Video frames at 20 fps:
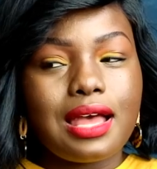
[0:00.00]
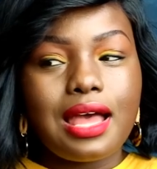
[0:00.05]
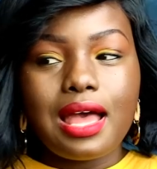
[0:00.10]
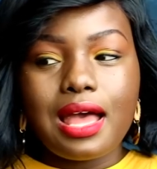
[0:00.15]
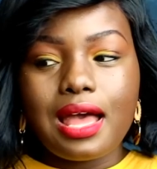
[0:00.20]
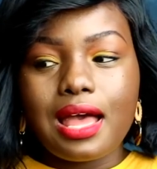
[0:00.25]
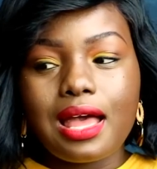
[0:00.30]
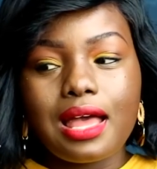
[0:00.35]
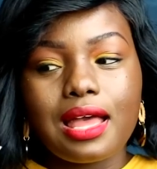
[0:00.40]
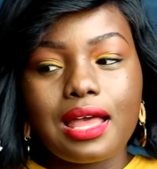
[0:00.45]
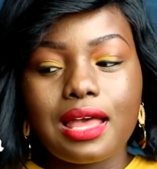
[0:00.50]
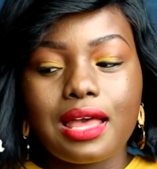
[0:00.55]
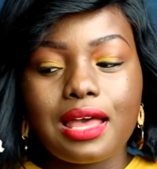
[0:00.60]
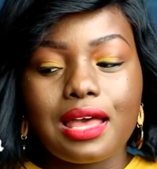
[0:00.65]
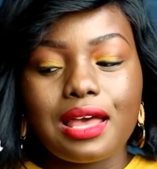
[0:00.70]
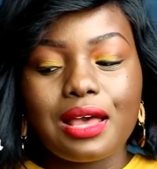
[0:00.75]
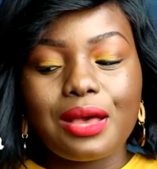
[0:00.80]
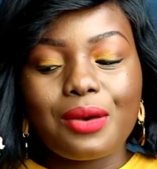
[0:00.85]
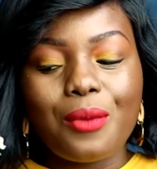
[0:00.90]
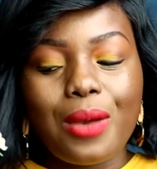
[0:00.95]
uh-uh
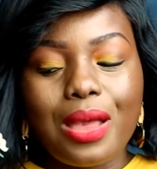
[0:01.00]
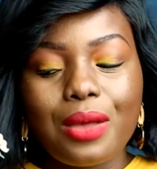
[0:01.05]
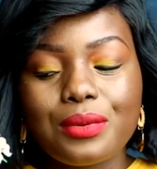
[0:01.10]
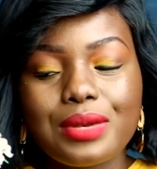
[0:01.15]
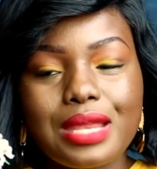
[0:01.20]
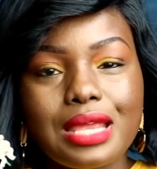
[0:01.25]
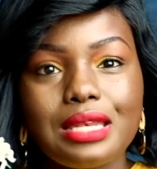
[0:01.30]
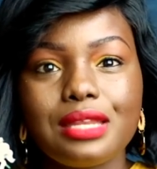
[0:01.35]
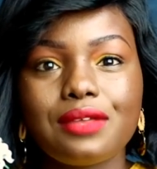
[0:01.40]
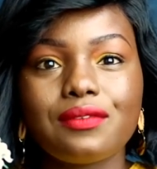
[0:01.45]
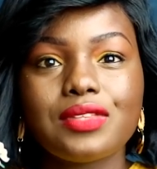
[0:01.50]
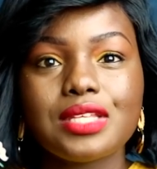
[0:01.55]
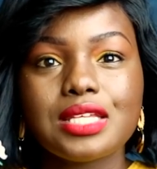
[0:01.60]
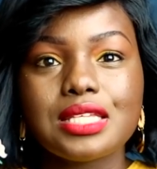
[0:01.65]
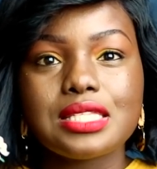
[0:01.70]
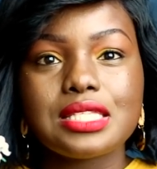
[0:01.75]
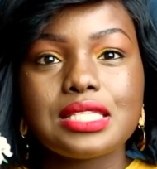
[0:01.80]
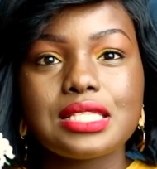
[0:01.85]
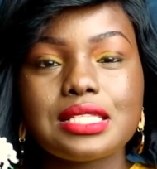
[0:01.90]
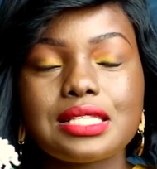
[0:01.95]
why would i leave
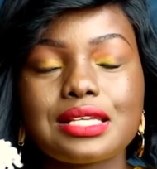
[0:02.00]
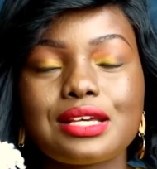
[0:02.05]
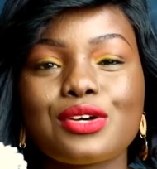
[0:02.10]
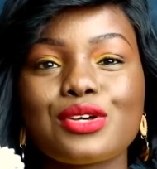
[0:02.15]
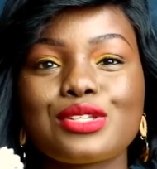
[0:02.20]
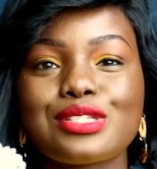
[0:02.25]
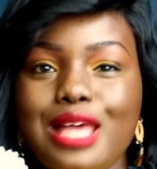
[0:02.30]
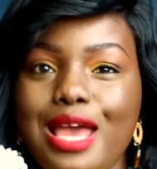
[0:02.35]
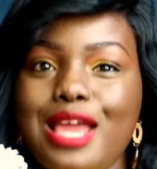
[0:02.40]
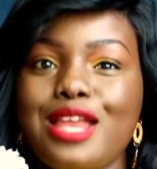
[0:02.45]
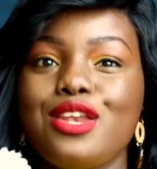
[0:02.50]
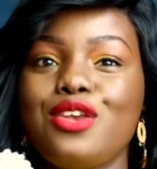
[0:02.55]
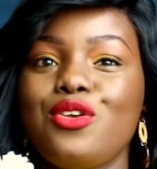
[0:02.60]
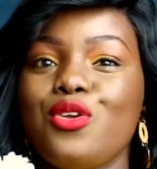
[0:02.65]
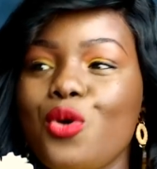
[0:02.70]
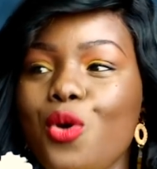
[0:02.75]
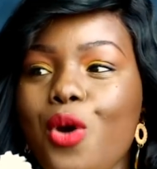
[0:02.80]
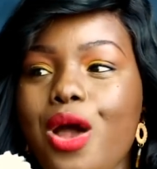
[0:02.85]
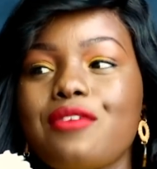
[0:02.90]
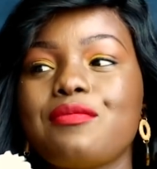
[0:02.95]
this because i
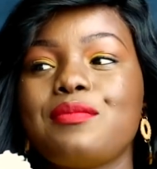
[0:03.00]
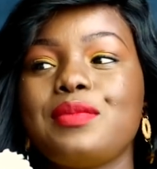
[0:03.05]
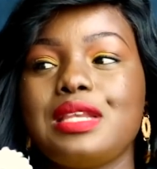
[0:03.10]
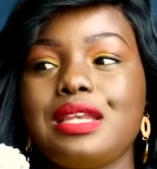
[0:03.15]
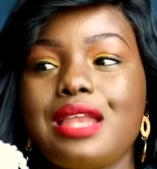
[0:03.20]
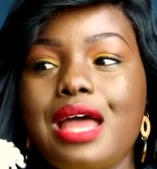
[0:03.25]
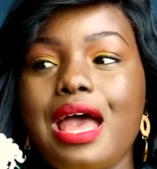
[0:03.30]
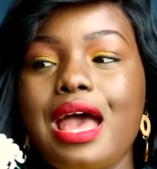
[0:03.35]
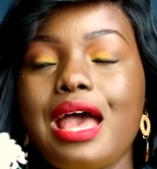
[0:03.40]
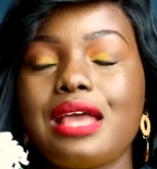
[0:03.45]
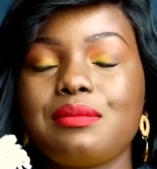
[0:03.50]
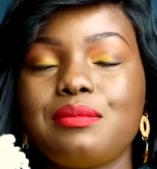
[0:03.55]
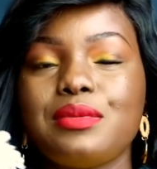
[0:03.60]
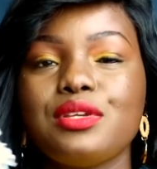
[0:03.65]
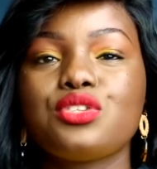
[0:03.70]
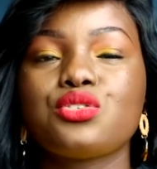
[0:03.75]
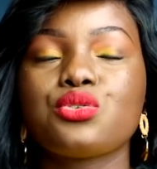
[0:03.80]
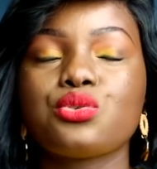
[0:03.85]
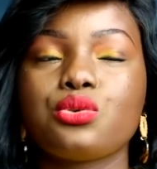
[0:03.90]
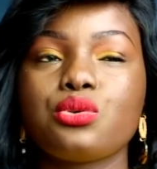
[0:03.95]
know i've been i had
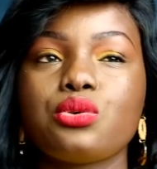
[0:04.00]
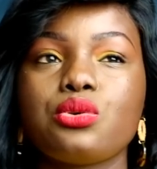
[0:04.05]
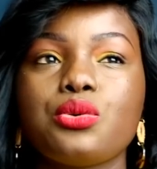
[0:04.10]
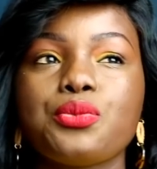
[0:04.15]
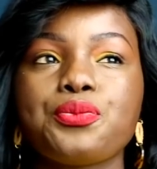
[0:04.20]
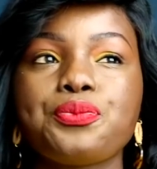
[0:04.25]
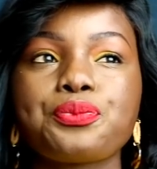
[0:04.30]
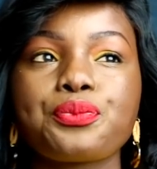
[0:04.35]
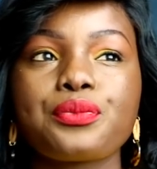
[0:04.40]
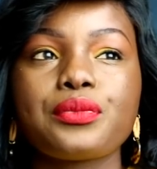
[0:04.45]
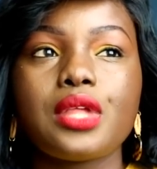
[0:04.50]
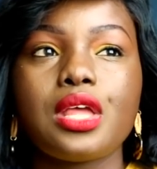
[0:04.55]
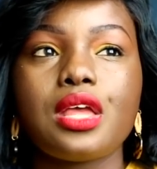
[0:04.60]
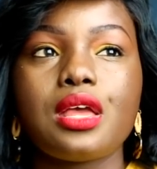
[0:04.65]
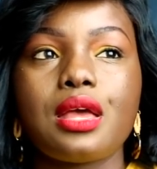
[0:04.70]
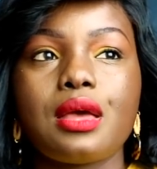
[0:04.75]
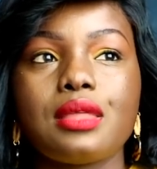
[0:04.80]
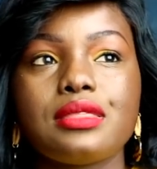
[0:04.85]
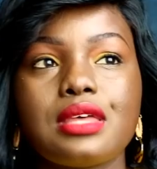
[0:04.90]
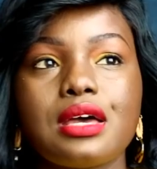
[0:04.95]
been to
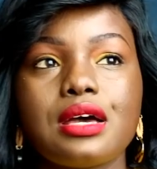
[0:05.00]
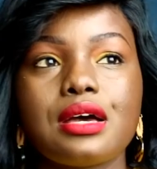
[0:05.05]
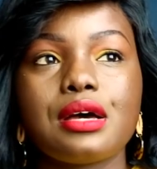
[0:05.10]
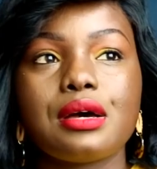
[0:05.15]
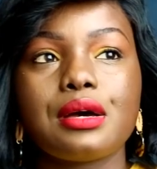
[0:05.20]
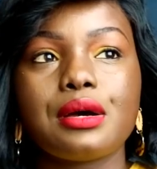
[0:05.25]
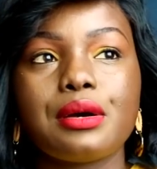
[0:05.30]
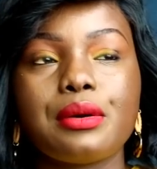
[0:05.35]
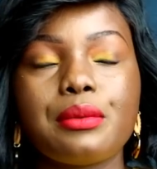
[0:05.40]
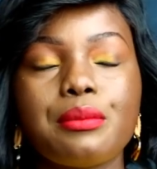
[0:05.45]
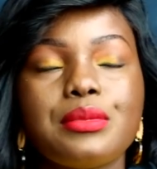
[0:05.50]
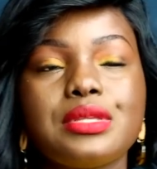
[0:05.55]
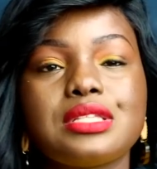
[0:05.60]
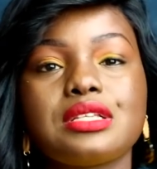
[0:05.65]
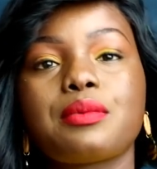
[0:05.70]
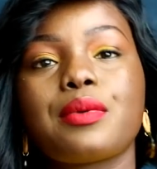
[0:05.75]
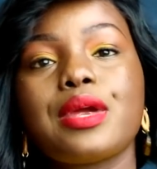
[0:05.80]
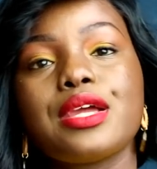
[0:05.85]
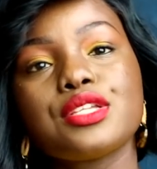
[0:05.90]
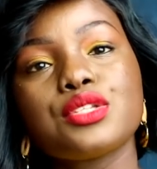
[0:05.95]
the
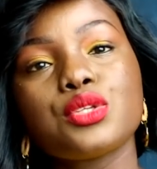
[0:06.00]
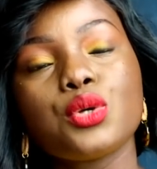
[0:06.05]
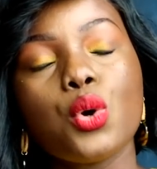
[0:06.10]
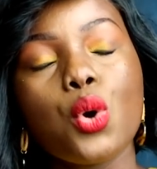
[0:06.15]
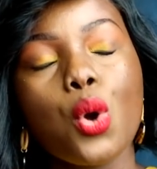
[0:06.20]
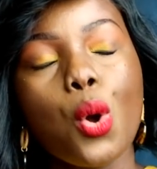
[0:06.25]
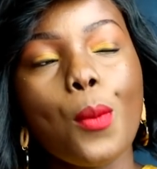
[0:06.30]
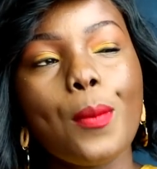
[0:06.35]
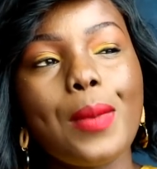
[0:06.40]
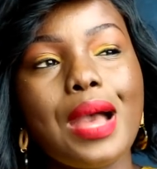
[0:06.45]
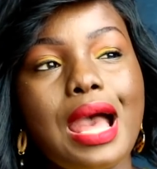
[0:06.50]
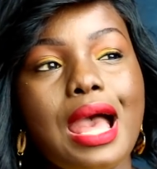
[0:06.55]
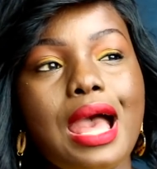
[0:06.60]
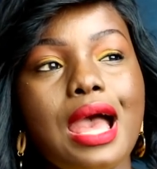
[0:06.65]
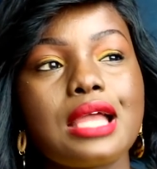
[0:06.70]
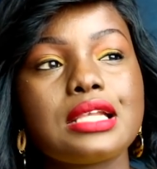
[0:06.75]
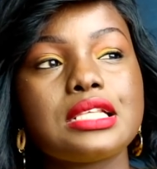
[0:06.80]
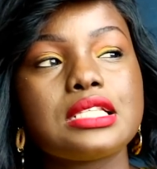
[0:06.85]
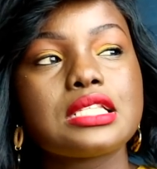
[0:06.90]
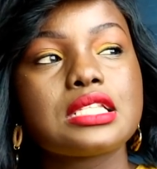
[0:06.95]
mr price home
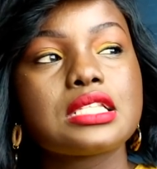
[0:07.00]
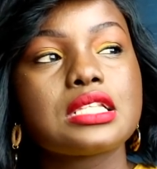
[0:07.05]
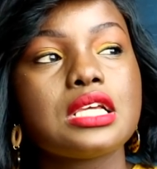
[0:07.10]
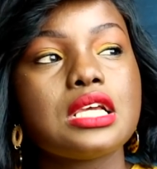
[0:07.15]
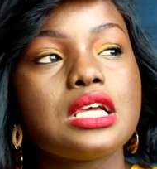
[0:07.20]
at